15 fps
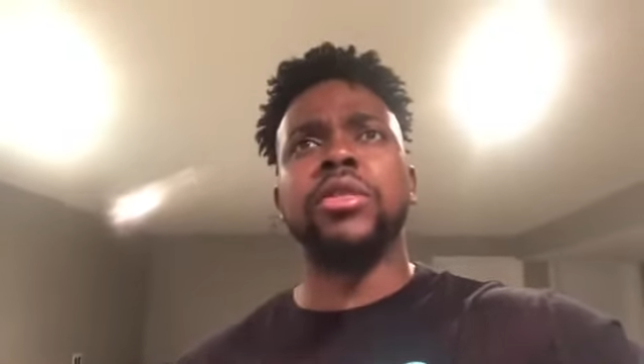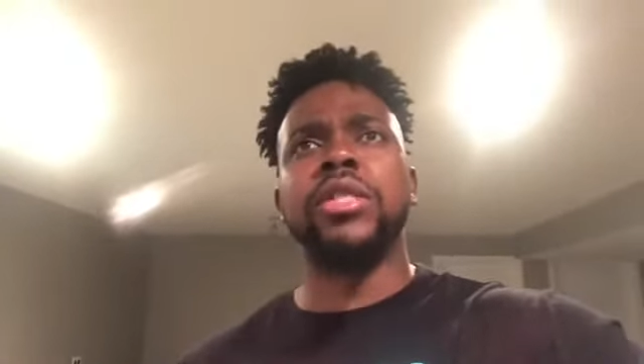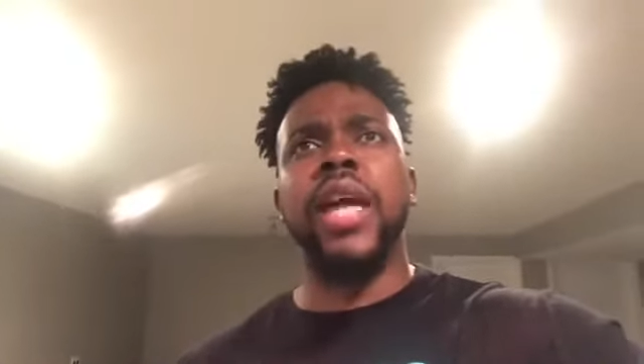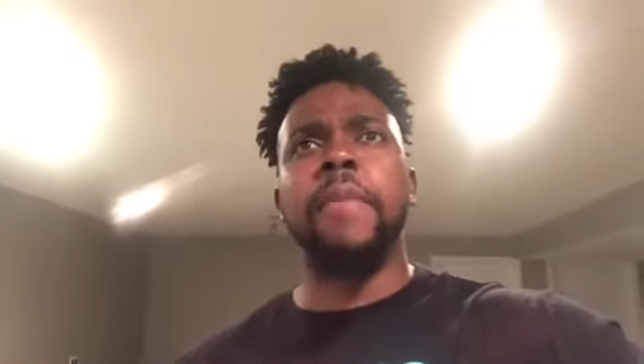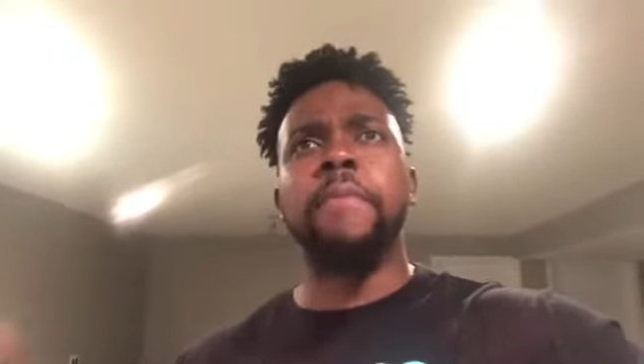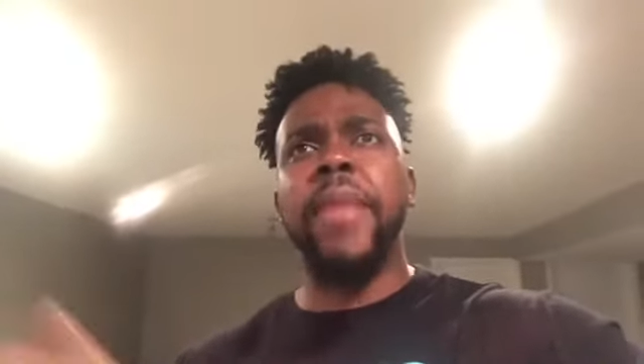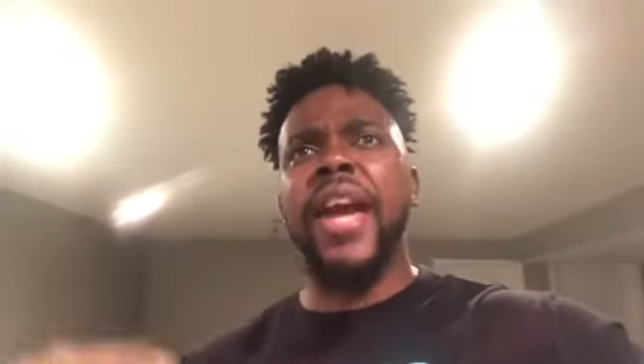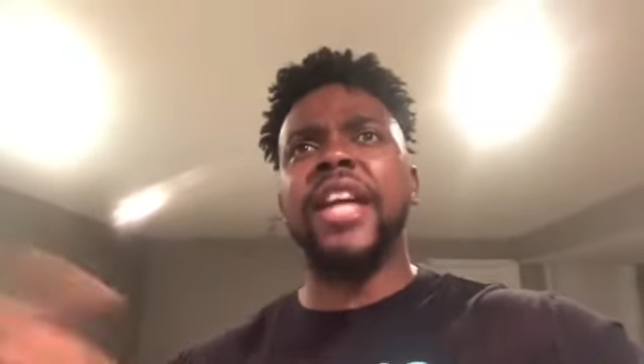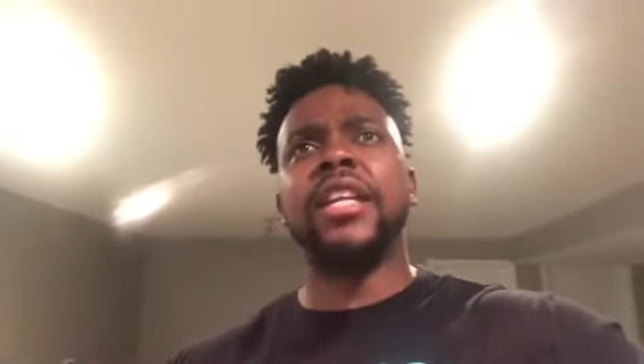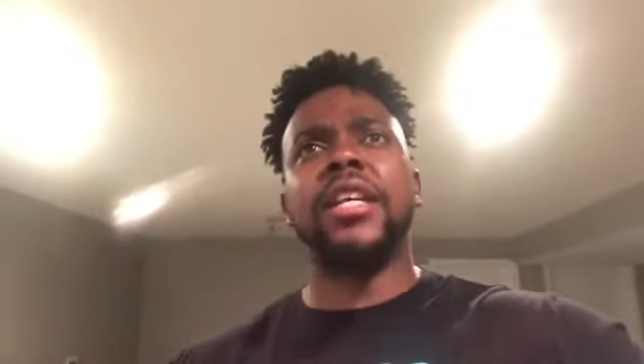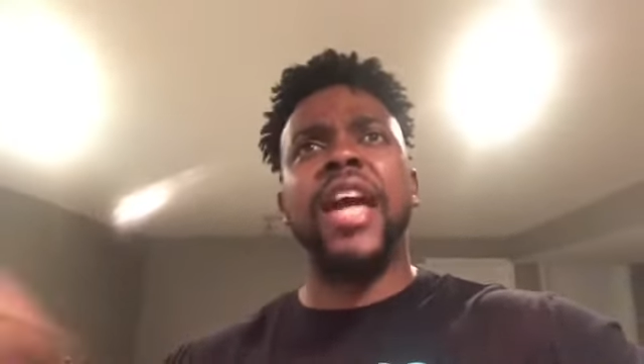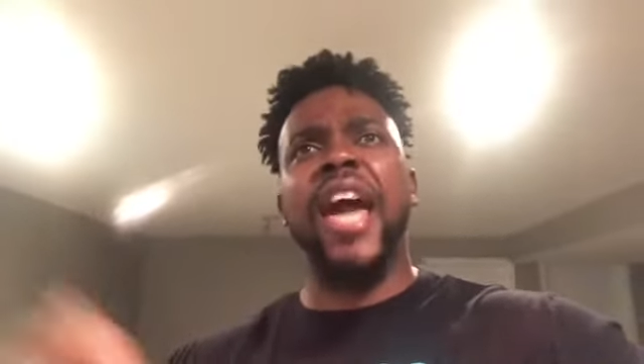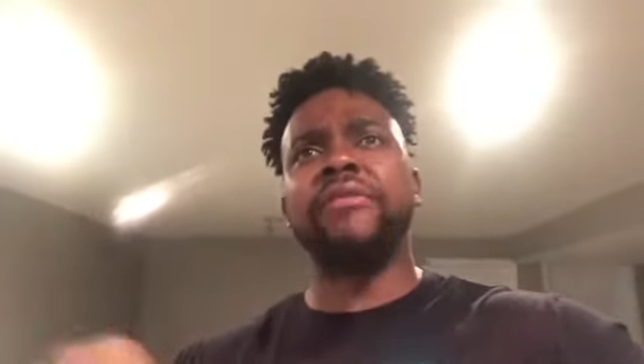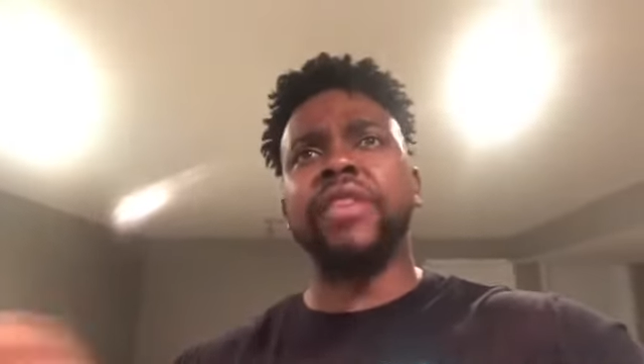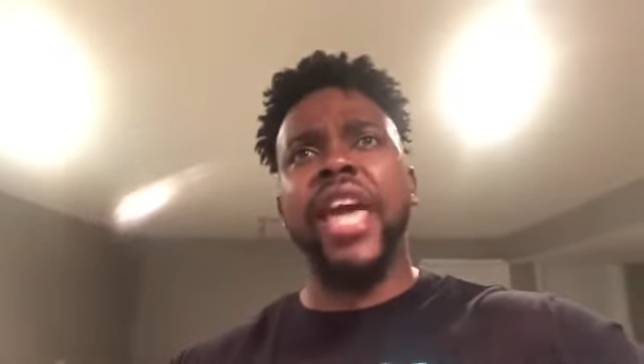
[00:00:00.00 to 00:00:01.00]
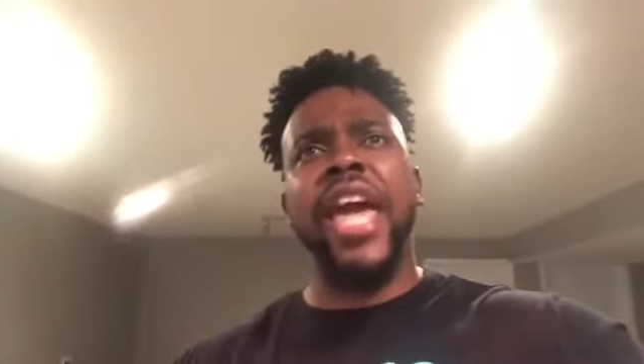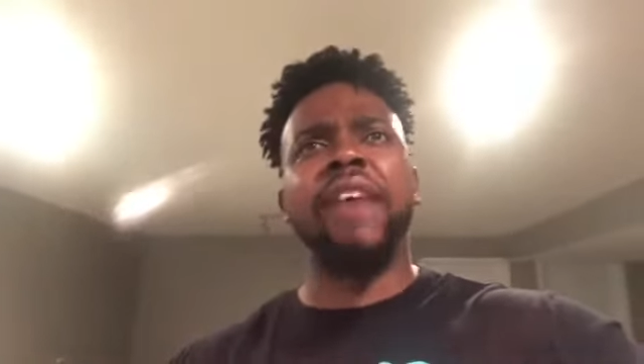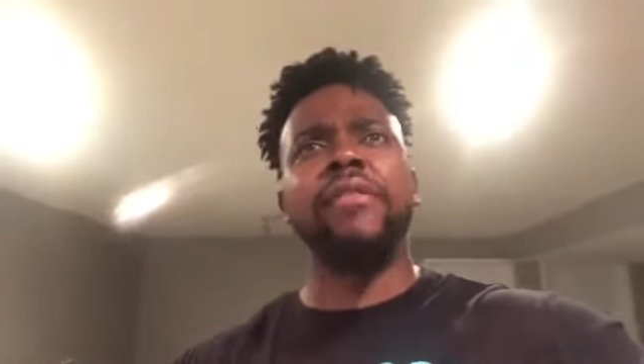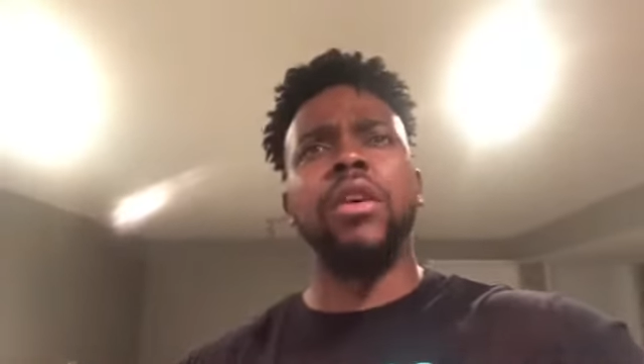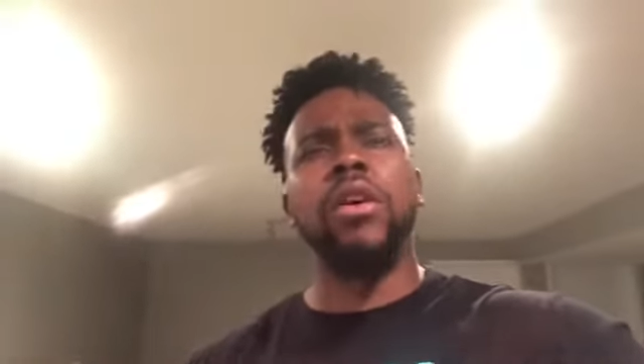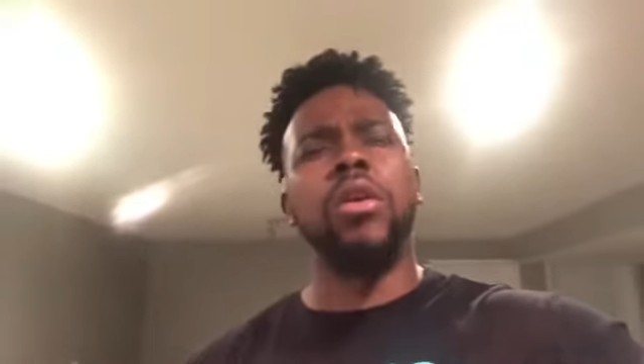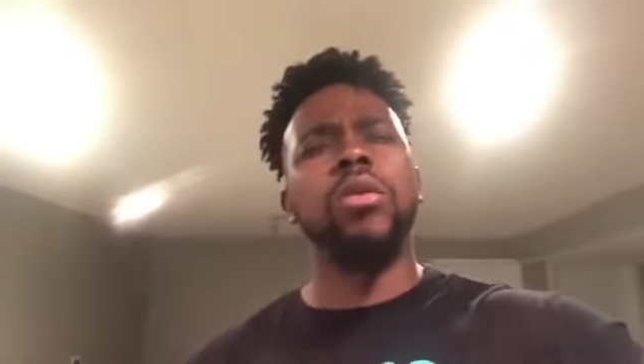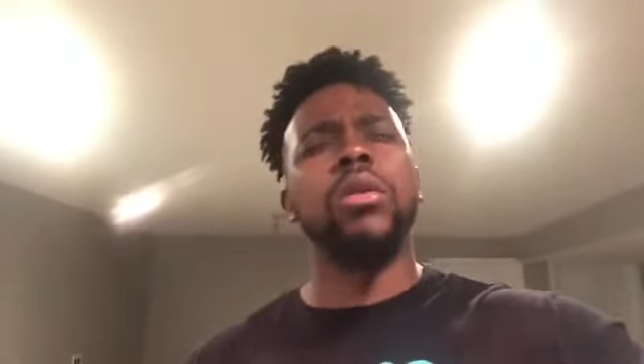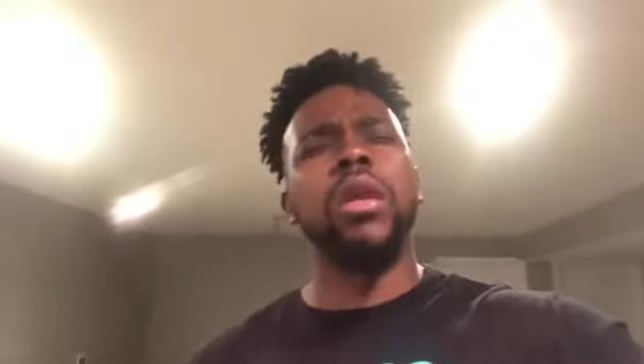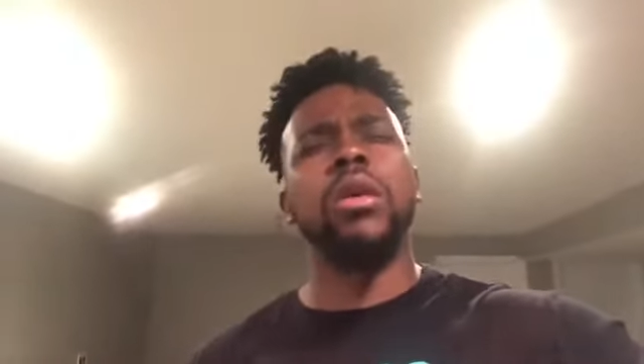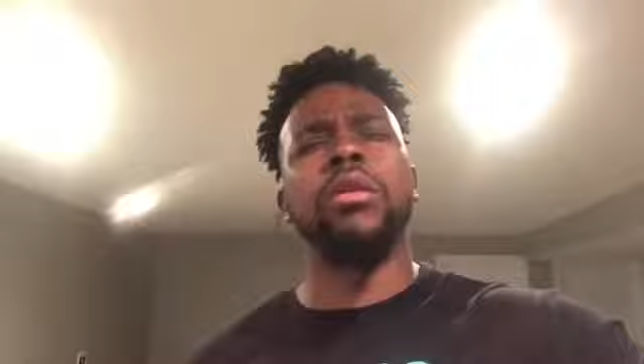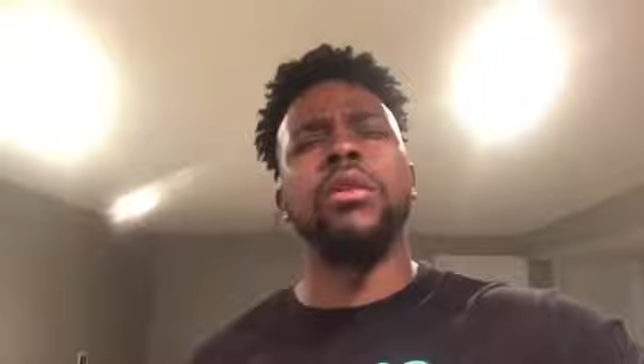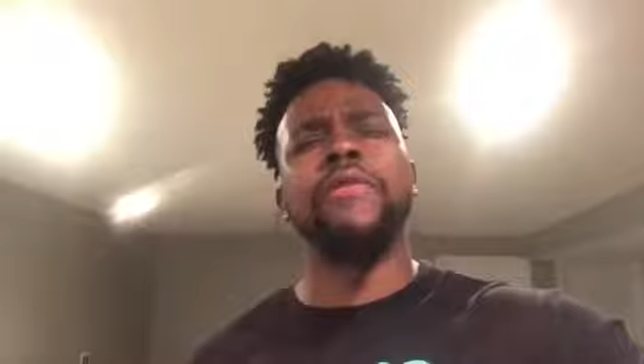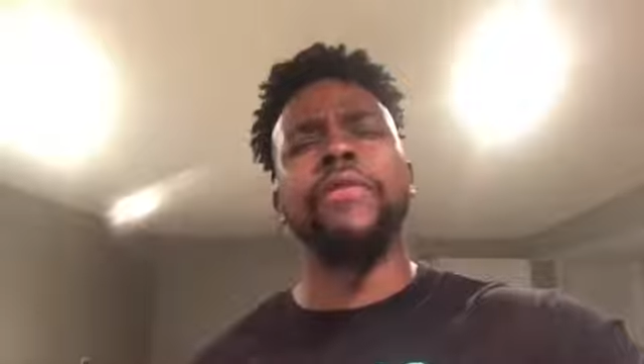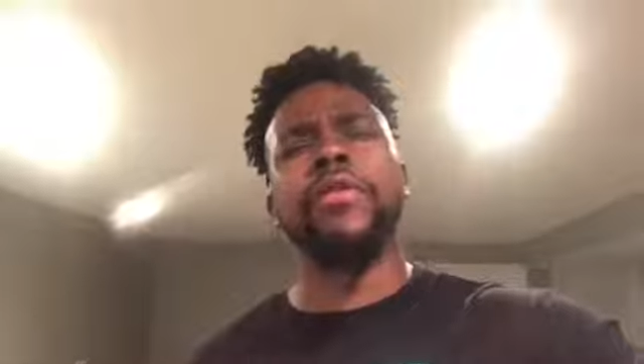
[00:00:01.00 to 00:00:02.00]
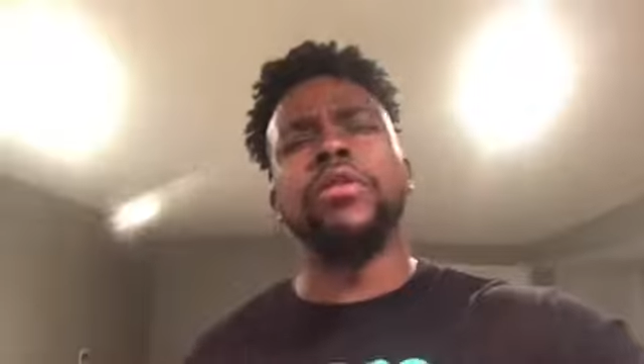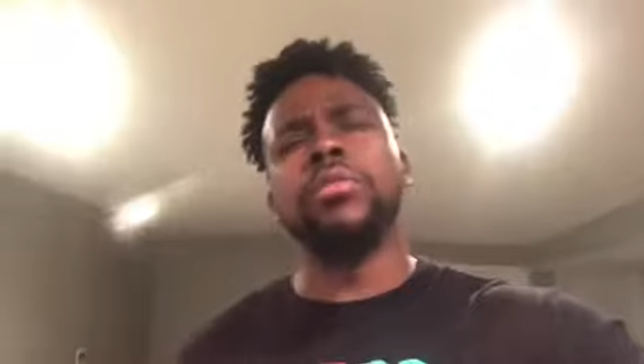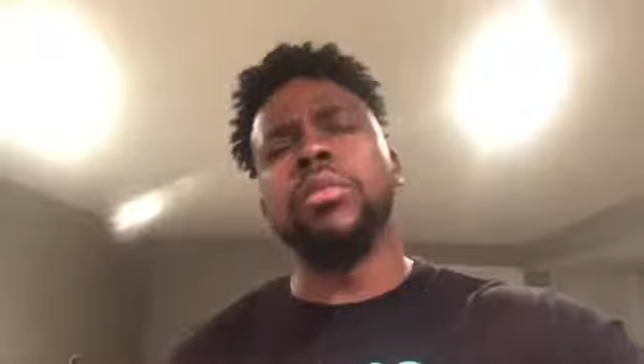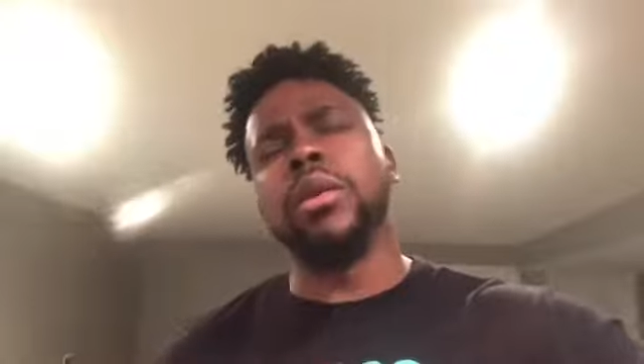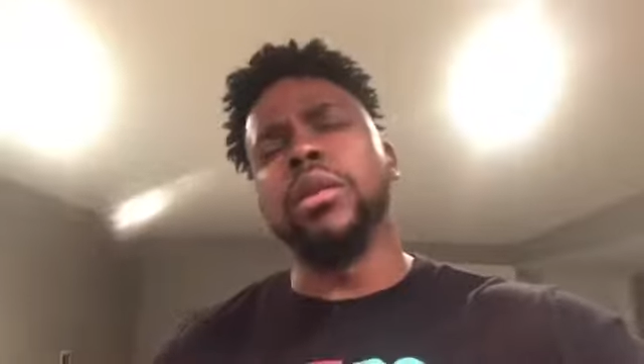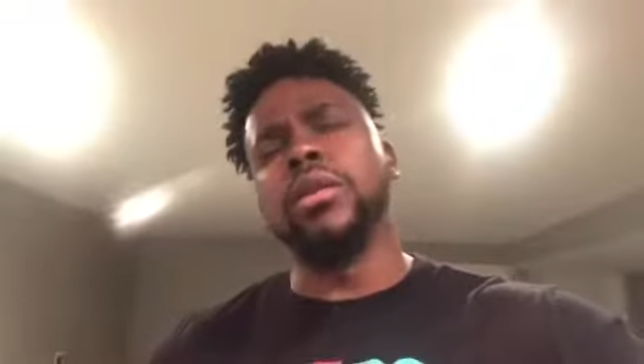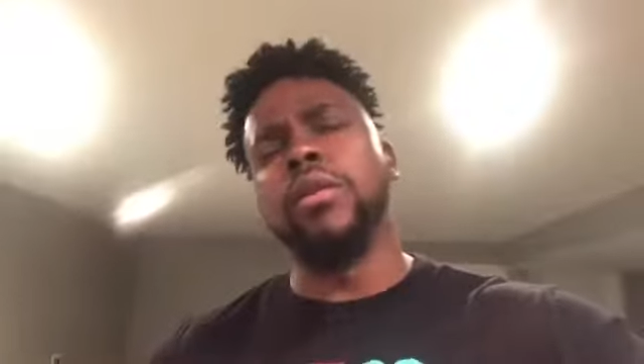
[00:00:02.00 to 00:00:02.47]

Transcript: that made her have to have her own law in the first place.